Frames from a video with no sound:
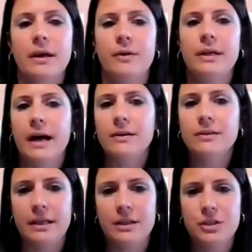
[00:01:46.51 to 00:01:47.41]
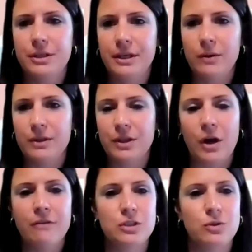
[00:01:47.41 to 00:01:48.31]
a renowned engineer with
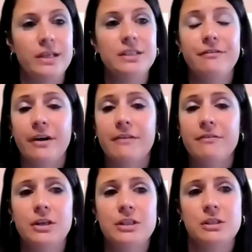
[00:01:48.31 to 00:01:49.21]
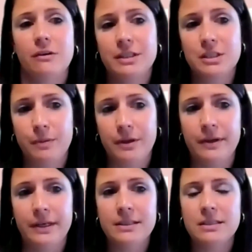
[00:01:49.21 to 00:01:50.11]
over 25 years of
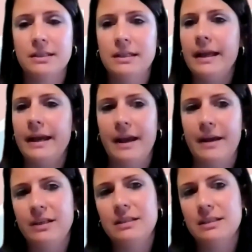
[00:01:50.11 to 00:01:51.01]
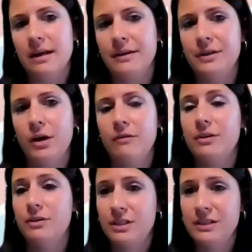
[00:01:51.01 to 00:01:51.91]
experience and having designed
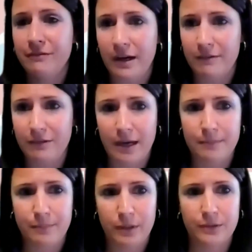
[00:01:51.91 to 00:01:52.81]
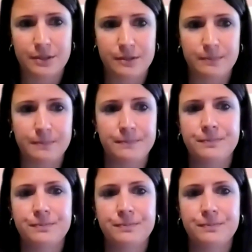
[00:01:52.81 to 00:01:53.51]
over 35 lime plants.